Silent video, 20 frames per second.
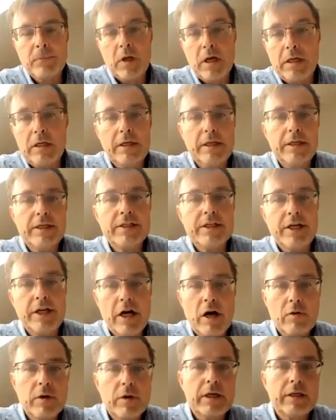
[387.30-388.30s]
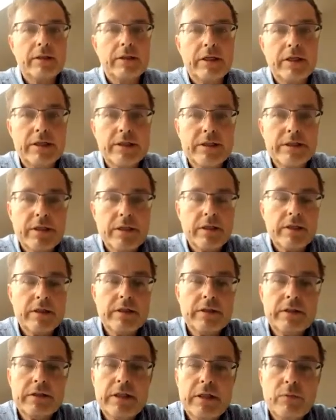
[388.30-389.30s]
at least in our countries
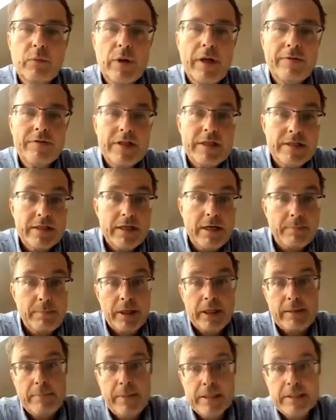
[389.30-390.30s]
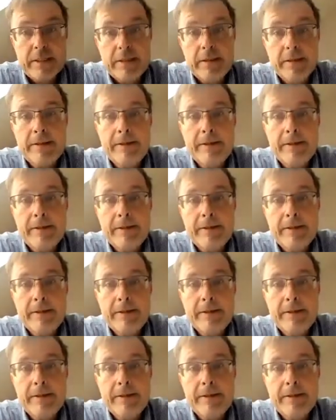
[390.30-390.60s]
that we have seen, they are pretty busy.